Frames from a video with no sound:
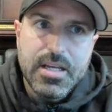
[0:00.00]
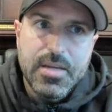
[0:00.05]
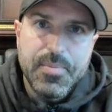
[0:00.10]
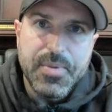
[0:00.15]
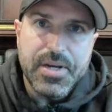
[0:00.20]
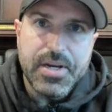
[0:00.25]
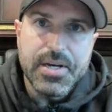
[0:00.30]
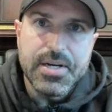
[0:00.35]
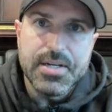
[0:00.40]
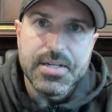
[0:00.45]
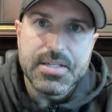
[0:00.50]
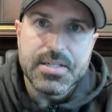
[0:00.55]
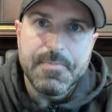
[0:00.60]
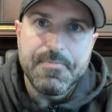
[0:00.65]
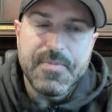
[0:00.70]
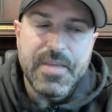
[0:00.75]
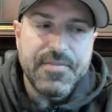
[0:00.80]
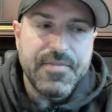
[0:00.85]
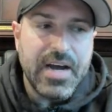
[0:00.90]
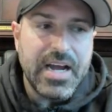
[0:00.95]

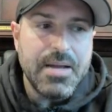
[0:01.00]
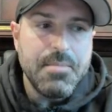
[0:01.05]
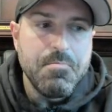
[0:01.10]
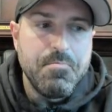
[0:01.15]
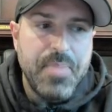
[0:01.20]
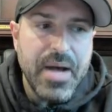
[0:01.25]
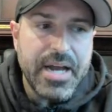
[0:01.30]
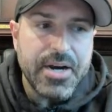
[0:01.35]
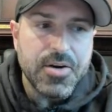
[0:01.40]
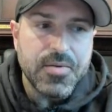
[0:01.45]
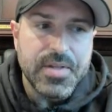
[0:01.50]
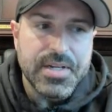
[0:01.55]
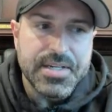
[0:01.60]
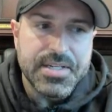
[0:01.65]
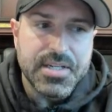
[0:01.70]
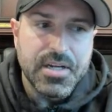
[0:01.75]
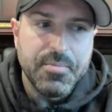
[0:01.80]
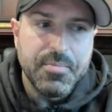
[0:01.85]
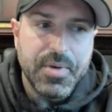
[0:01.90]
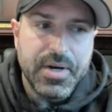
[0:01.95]
because if I am better than
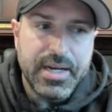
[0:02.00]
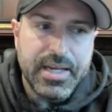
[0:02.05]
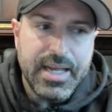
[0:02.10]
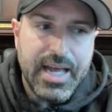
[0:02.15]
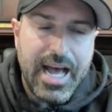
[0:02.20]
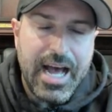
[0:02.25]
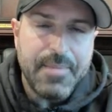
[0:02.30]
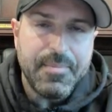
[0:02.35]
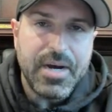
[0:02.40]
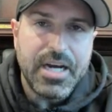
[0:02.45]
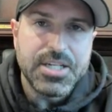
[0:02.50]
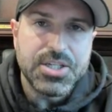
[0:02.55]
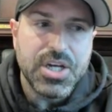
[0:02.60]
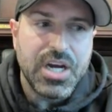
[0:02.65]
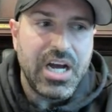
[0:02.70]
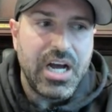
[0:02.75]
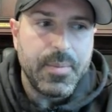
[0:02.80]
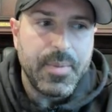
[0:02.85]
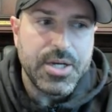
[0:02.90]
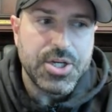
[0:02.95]
somebody at my
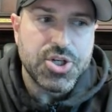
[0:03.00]
job, I